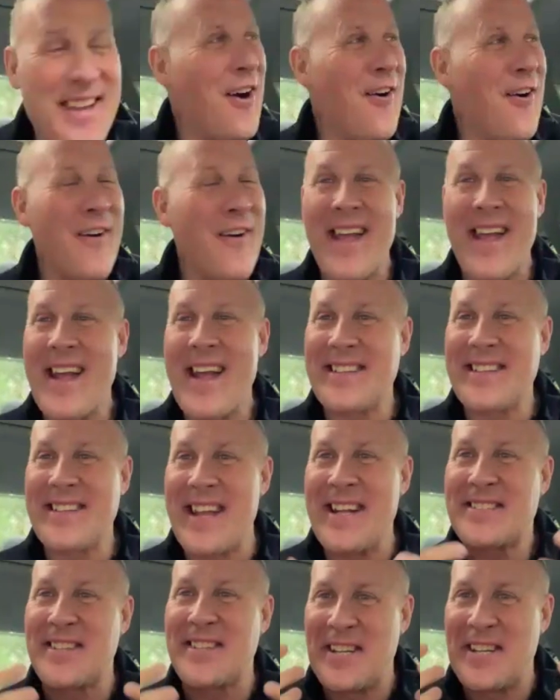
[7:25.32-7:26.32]
you know, it,
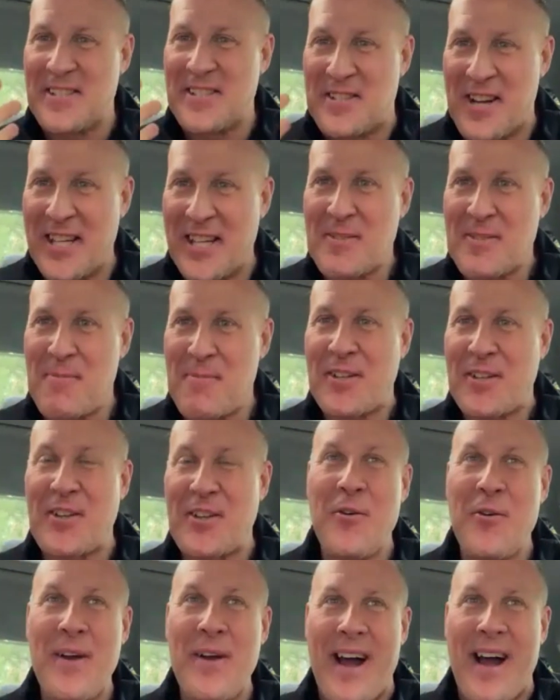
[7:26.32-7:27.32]
it's an adjustment
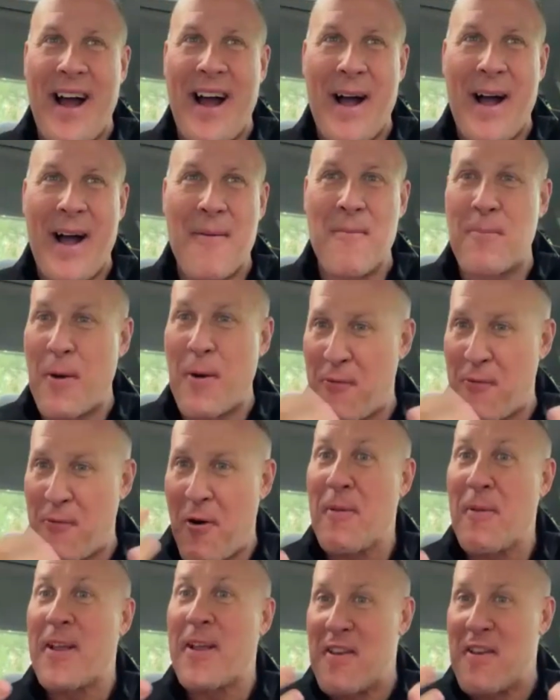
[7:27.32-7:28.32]
to it. Um,
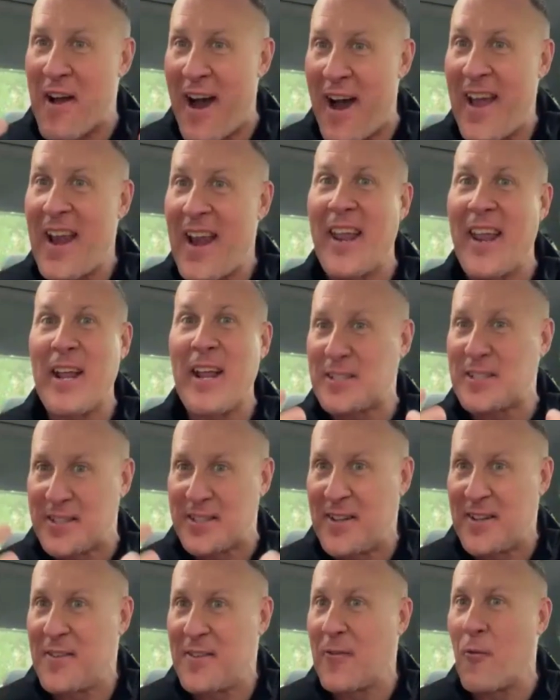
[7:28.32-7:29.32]
preferably not. I like
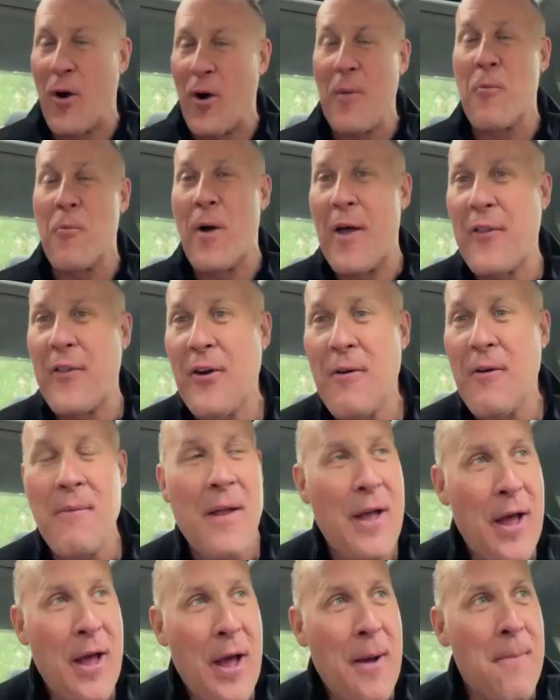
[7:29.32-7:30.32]
warm
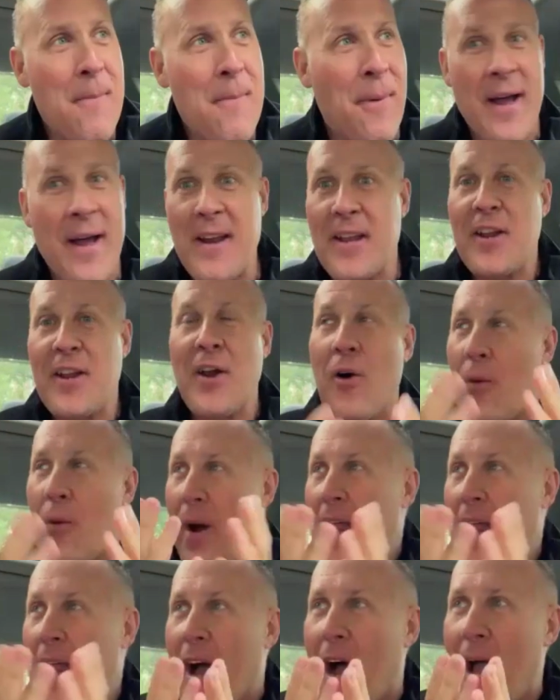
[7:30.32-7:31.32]
weather, but you
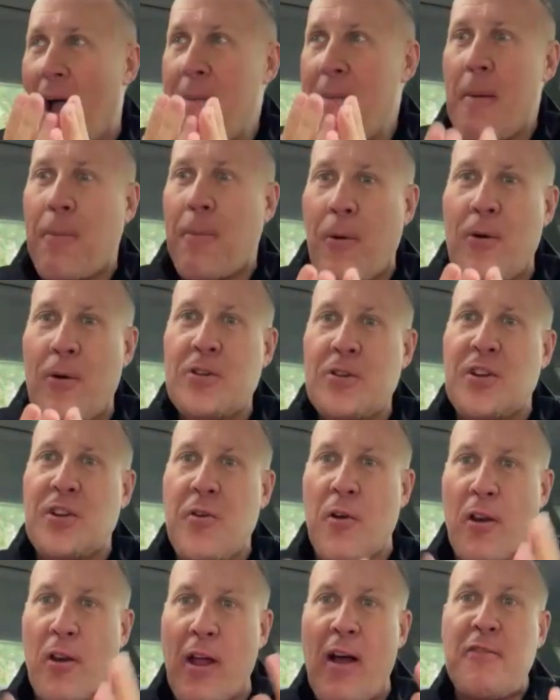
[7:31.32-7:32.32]
know what? I'm a
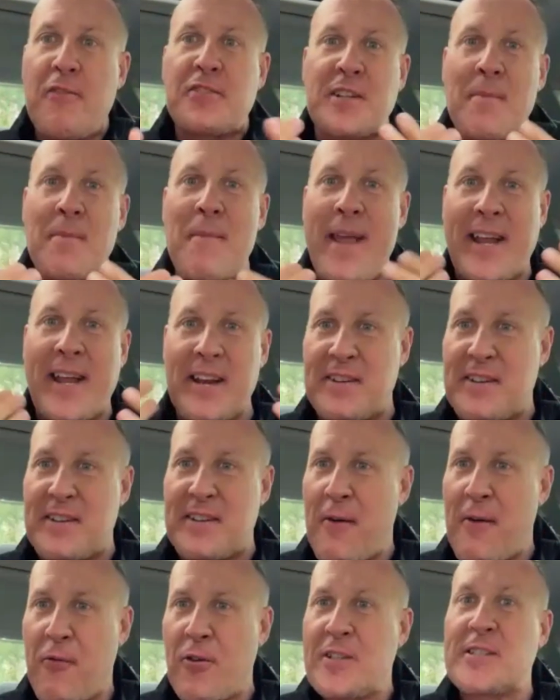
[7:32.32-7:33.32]
person who loves to make a
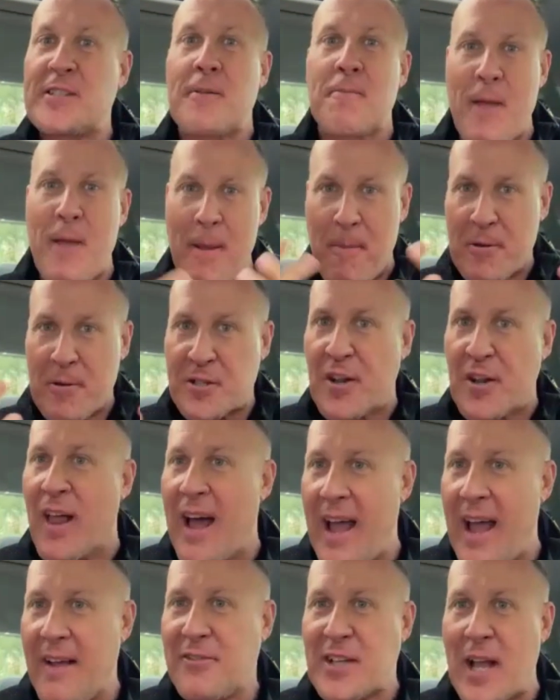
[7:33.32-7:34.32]
difference in people's
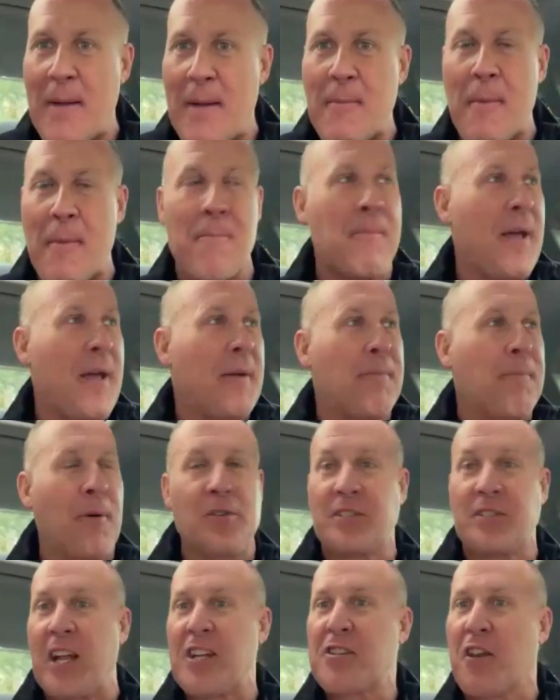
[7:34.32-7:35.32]
lives. I'm a big
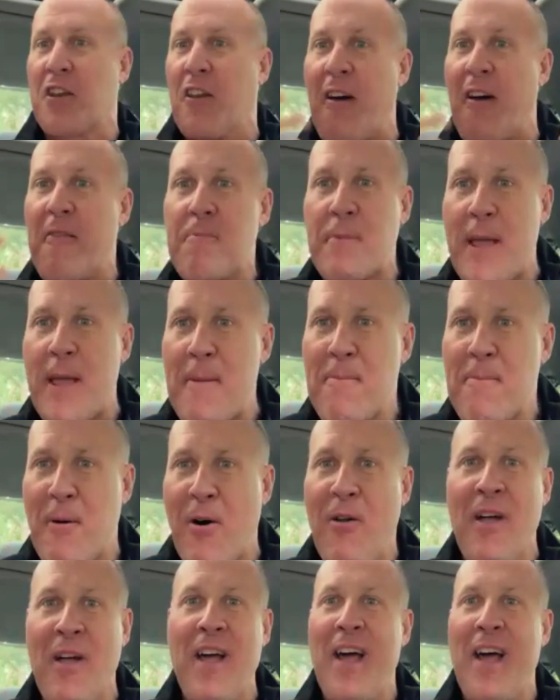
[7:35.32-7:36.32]
person. I just love
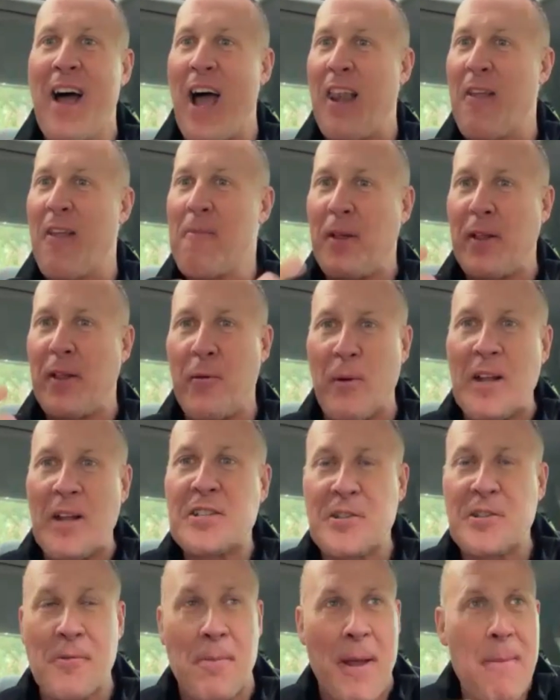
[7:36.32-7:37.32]
people. I love building
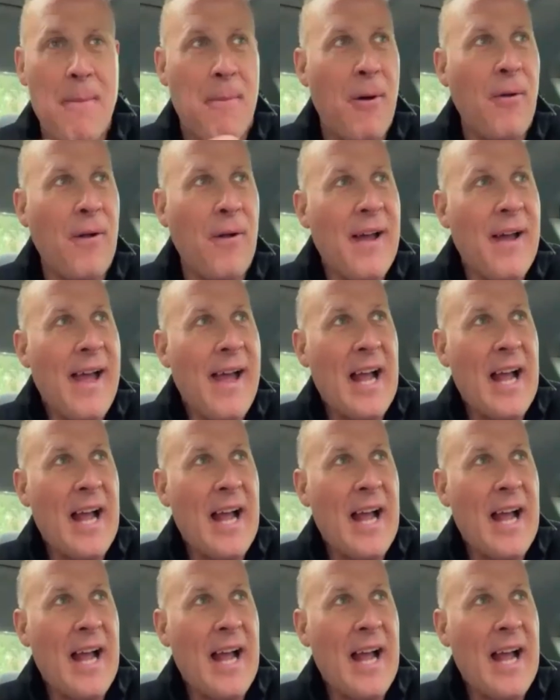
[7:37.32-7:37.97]
relationships with people.